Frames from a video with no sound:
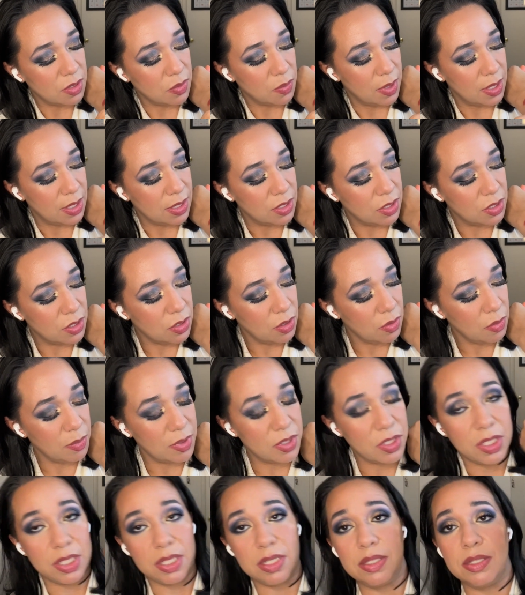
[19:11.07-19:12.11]
way is so
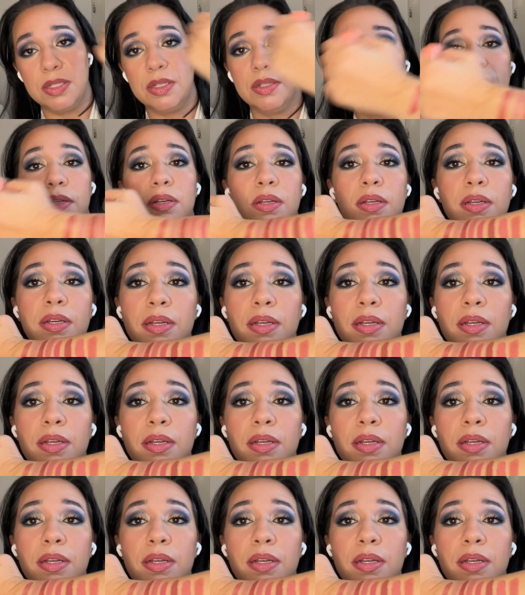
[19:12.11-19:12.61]
much easier.